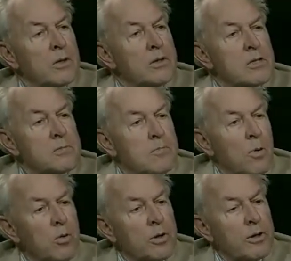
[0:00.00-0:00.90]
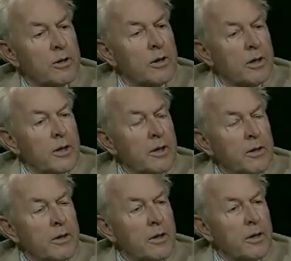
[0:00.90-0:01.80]
spoken
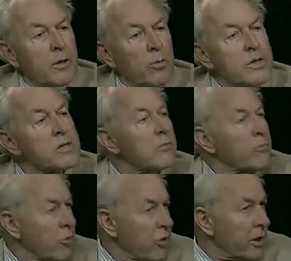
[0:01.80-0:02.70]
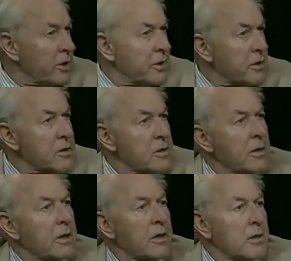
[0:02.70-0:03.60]
in the wisdom traditions
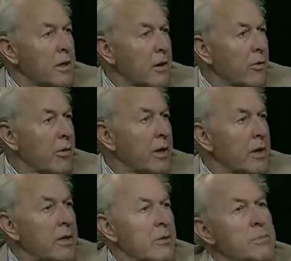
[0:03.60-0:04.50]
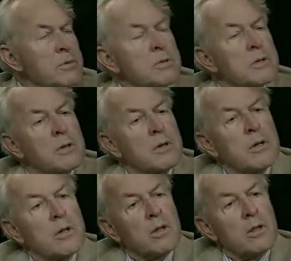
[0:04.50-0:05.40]
and in the great hymns.
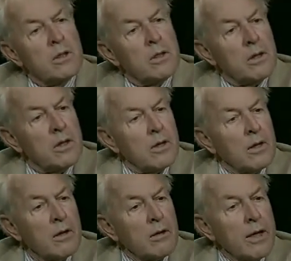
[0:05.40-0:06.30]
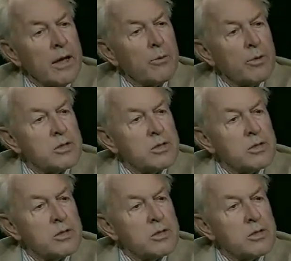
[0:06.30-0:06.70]
The language